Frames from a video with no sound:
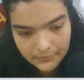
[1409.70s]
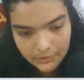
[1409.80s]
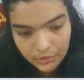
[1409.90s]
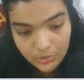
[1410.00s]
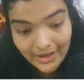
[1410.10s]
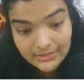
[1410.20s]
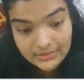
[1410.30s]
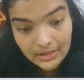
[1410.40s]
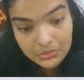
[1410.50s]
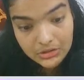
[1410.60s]
To get
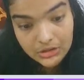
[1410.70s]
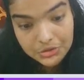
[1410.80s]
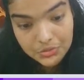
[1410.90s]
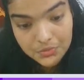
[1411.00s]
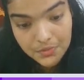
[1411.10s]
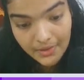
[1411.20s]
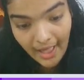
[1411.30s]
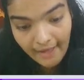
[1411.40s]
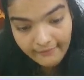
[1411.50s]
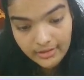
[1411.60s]
around the issues we were
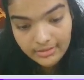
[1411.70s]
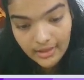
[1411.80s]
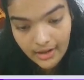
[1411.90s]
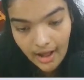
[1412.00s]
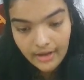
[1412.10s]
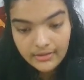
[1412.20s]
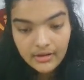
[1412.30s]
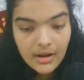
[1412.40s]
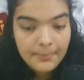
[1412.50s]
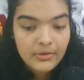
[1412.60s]
having, there are
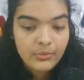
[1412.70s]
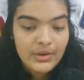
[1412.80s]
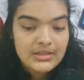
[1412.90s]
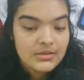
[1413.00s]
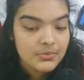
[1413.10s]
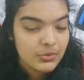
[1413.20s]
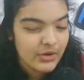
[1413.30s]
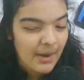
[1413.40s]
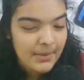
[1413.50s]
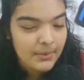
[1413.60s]
a couple of ways in
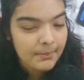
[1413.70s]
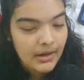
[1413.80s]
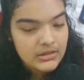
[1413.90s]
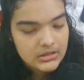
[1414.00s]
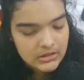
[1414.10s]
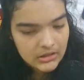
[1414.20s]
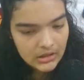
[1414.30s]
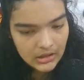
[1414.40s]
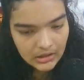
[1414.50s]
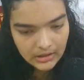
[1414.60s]
programming, but
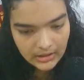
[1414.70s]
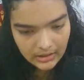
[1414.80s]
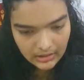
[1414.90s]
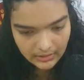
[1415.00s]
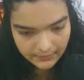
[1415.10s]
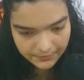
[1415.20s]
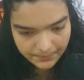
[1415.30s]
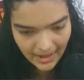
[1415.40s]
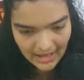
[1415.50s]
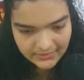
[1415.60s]

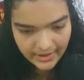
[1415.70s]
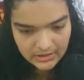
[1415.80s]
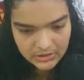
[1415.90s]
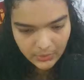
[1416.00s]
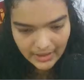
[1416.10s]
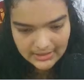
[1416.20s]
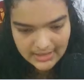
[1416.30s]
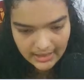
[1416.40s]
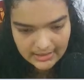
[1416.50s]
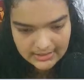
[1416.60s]
as far as UI
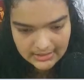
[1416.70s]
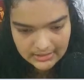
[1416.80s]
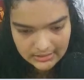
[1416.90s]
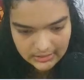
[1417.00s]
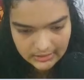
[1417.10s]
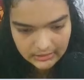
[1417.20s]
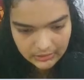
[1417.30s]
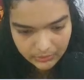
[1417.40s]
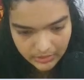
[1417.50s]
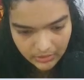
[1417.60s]
design is
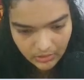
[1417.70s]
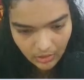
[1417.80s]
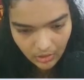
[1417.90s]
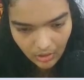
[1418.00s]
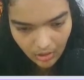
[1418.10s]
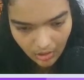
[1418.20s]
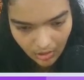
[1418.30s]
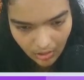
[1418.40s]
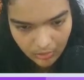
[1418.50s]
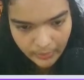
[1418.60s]
concerned, you can
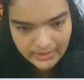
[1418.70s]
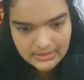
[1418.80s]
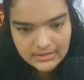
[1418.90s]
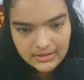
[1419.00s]
always